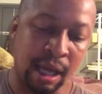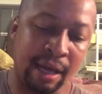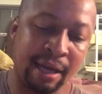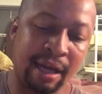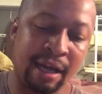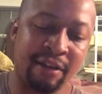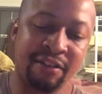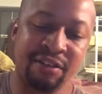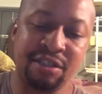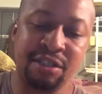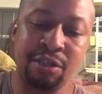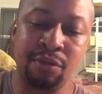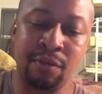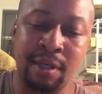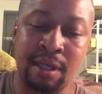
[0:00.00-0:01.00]
I
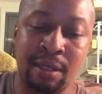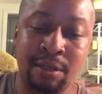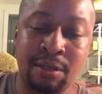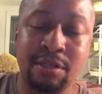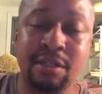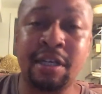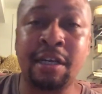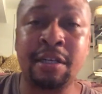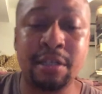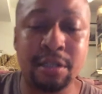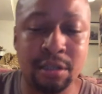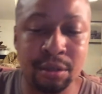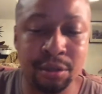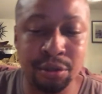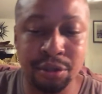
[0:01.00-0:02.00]
obviously do not understand the
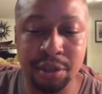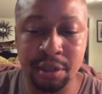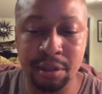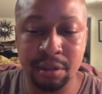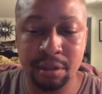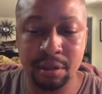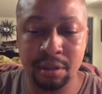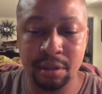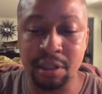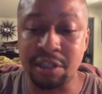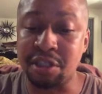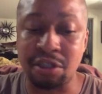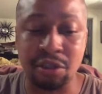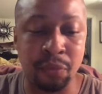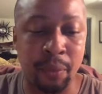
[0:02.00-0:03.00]

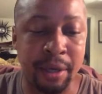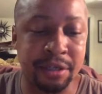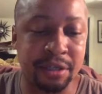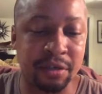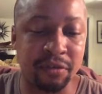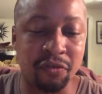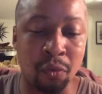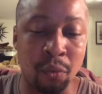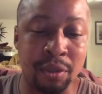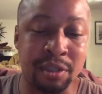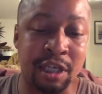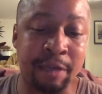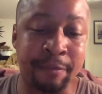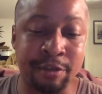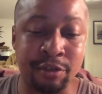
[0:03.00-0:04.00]
situation for
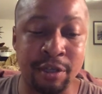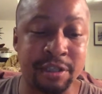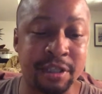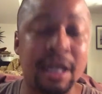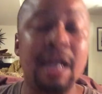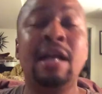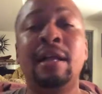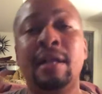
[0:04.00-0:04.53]
which I am addressing,